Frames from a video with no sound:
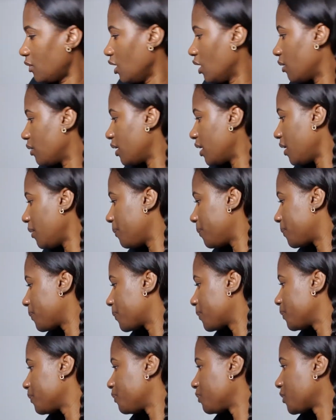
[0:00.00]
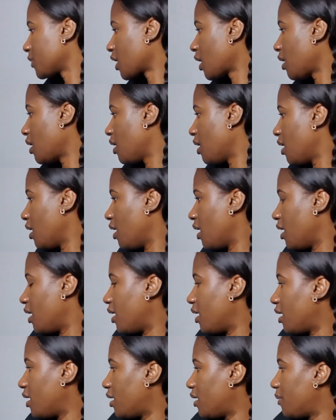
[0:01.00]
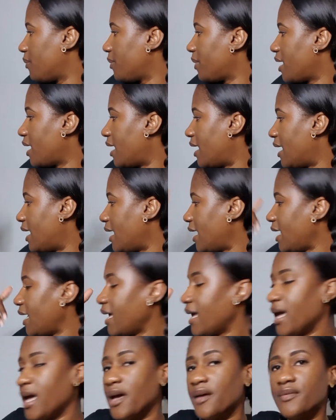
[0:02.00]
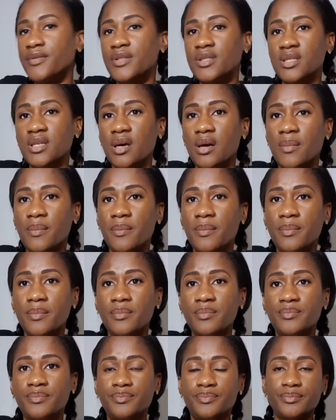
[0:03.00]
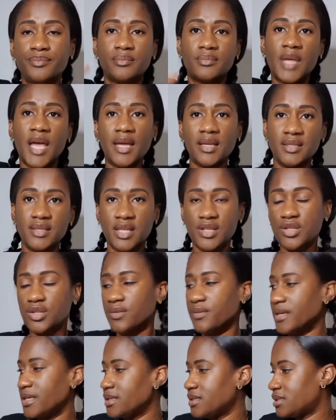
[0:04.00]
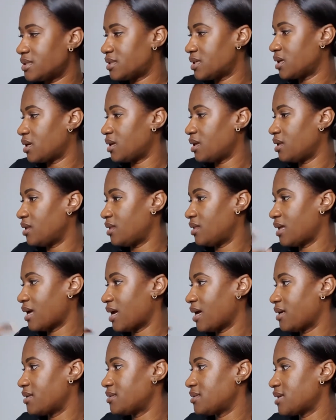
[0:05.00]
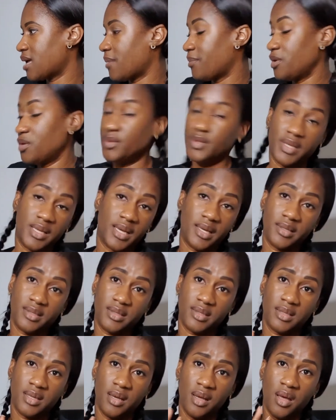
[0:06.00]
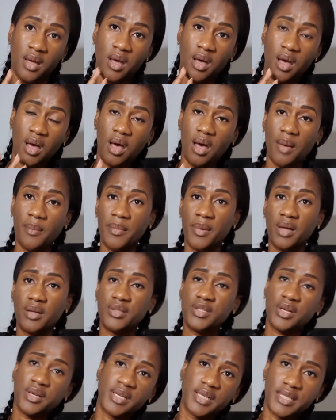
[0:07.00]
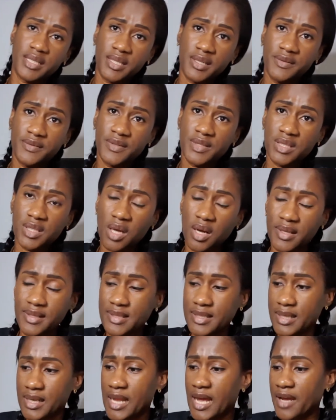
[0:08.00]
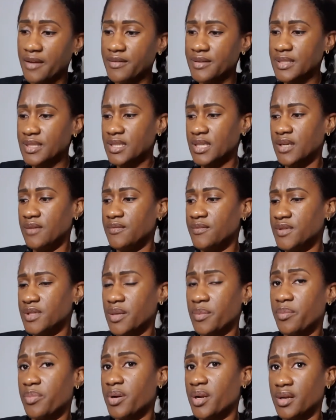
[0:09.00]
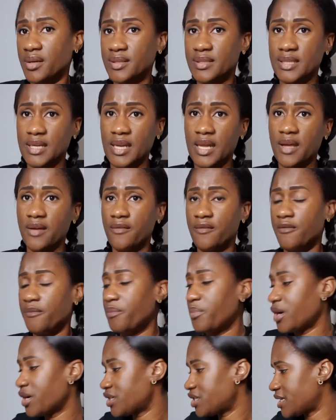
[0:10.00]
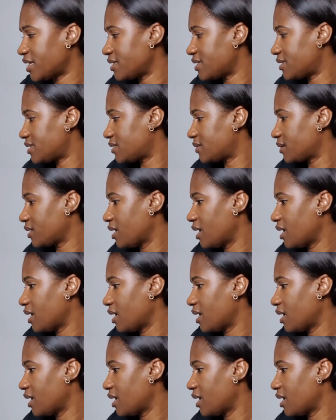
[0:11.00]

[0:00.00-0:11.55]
Okay. I have some accessories that I'm using as alternatives until I receive some products that I've purchased.